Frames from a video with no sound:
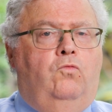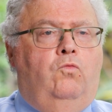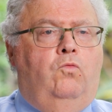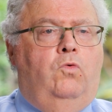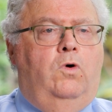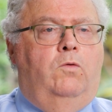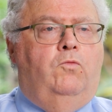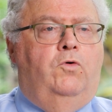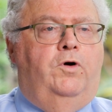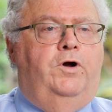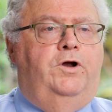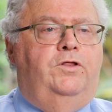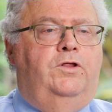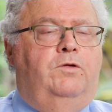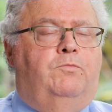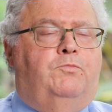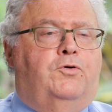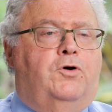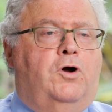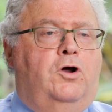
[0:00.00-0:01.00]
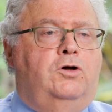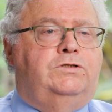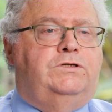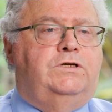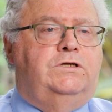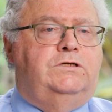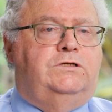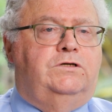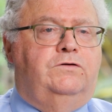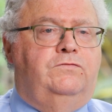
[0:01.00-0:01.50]
What we're in the
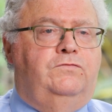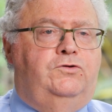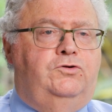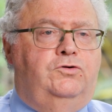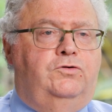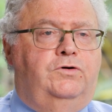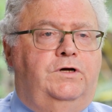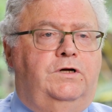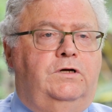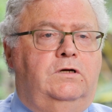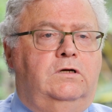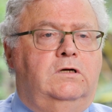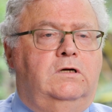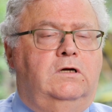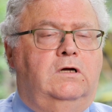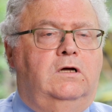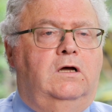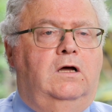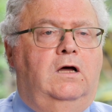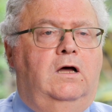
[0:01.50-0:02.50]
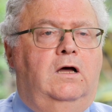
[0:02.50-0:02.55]
process of doing